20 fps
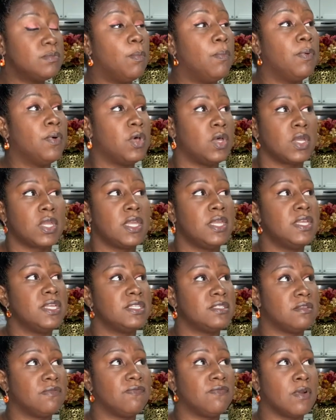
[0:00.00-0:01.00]
book
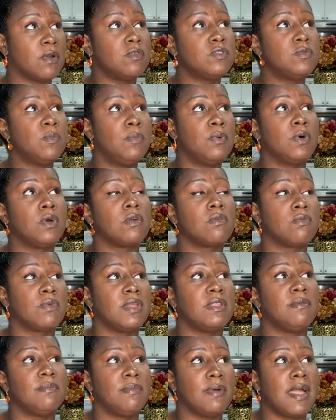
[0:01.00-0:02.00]
is the first book
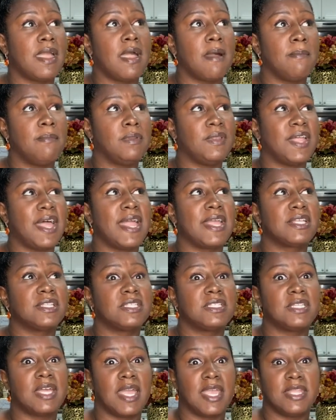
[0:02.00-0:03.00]
written by a Black
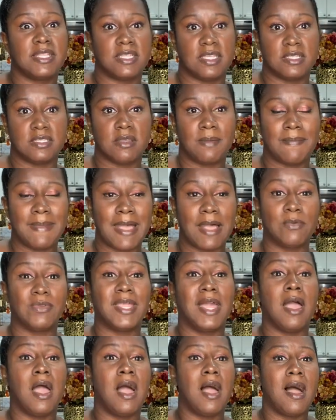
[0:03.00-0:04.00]
scientist
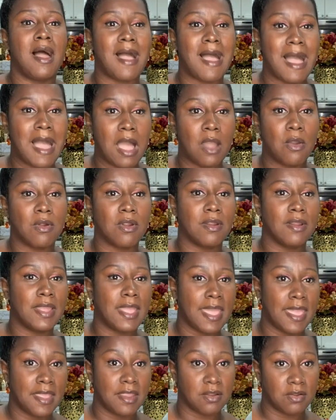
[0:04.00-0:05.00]
about our
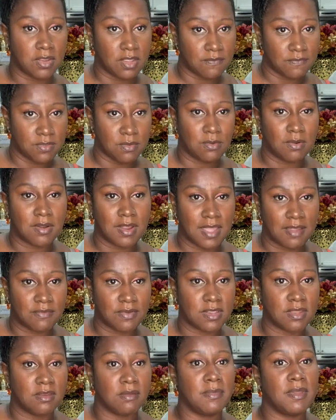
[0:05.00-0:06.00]
hair, if you are
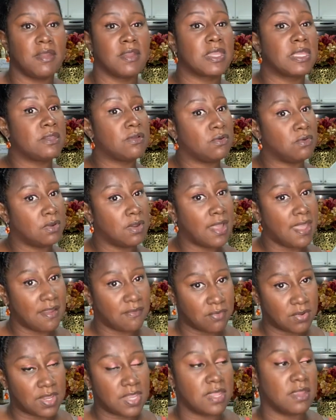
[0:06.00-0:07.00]
African American or
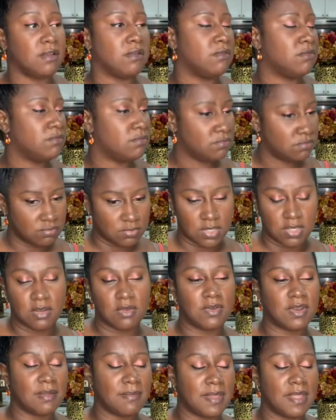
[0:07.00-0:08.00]
African, or you know
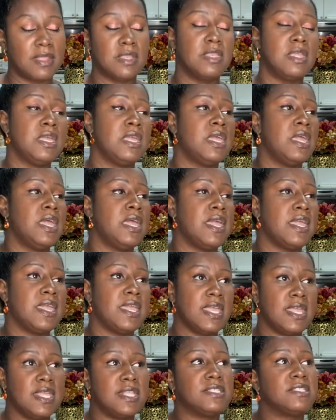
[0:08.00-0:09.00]
what I mean.
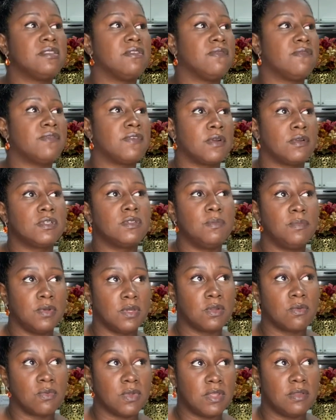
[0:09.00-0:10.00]
It's the first
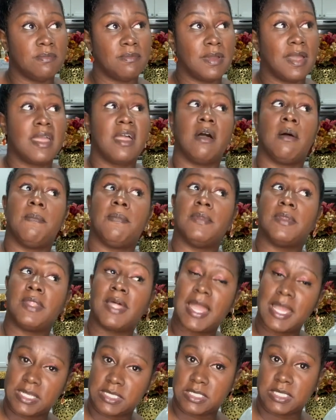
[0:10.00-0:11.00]
book written by a
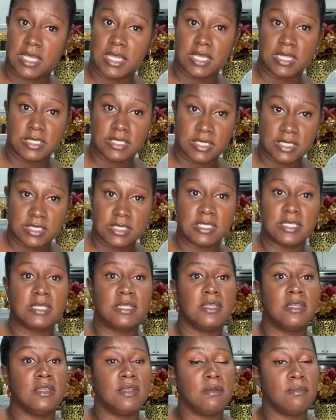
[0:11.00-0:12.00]
Black scientist,
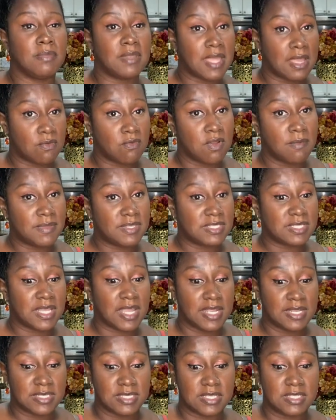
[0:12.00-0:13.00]
Black woman
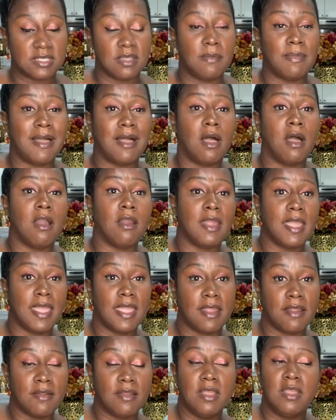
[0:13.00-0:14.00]
scientist, about our
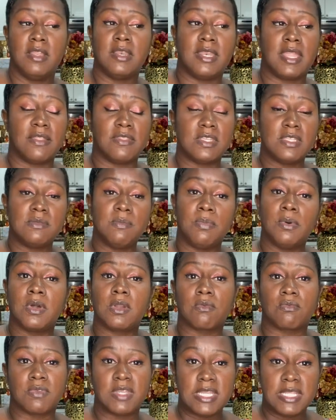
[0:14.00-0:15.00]
hair. Now this
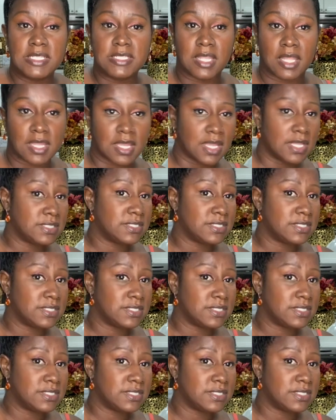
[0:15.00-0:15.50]
book reads like a